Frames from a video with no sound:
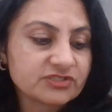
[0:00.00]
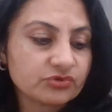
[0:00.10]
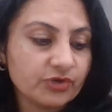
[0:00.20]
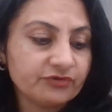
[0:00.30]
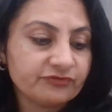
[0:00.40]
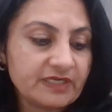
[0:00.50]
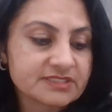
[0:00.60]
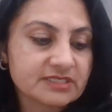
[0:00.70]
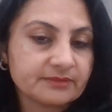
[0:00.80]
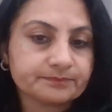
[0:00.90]
no
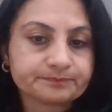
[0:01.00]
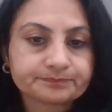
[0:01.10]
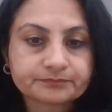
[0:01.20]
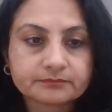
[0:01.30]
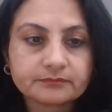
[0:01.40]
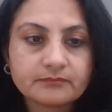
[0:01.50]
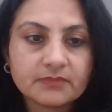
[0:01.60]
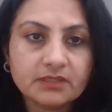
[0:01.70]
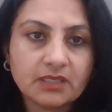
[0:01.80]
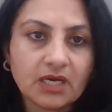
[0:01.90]
inflation,
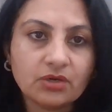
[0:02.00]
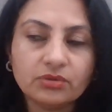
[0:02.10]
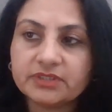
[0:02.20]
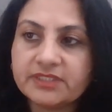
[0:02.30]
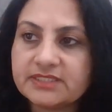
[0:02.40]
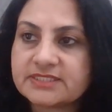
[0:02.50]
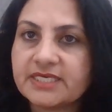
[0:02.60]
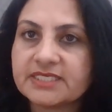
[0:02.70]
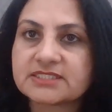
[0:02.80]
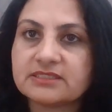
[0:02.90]
now these
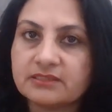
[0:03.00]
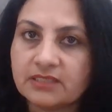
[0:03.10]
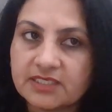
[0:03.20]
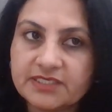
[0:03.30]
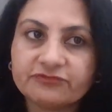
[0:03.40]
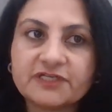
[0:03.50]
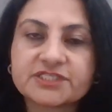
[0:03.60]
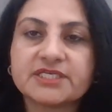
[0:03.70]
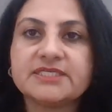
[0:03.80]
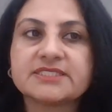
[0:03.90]
days
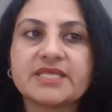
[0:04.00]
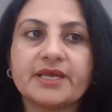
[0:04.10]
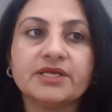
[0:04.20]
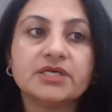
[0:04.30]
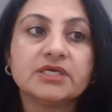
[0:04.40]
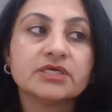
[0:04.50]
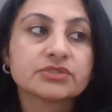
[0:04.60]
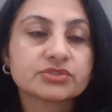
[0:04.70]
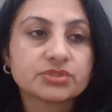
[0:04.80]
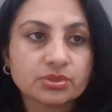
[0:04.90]
inflation is there,
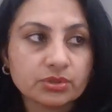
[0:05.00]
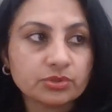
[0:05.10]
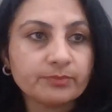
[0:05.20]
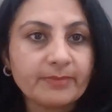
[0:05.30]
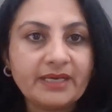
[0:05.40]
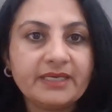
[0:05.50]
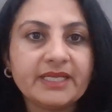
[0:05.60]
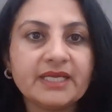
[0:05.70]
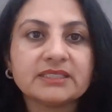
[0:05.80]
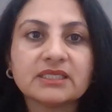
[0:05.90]
so to
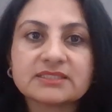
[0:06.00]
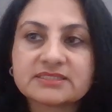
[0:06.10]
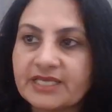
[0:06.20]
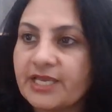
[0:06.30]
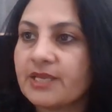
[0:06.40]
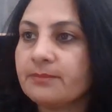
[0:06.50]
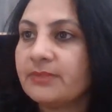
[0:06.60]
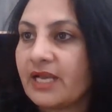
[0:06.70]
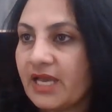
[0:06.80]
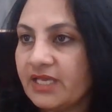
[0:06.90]
maintain the
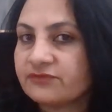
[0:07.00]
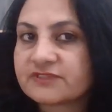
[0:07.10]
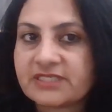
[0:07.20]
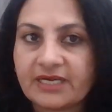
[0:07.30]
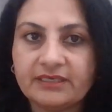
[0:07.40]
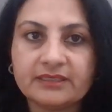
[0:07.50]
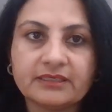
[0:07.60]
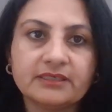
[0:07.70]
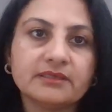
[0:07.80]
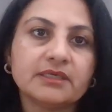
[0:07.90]
same life
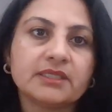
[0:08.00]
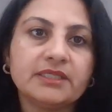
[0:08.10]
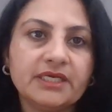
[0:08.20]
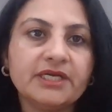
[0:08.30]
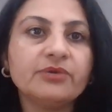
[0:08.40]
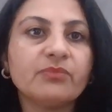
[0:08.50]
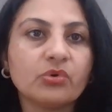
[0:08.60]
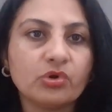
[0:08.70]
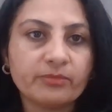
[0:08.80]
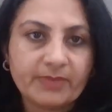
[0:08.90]
standard they need
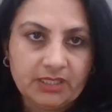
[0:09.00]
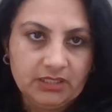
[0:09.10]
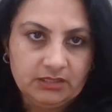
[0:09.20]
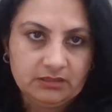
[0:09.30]
more money.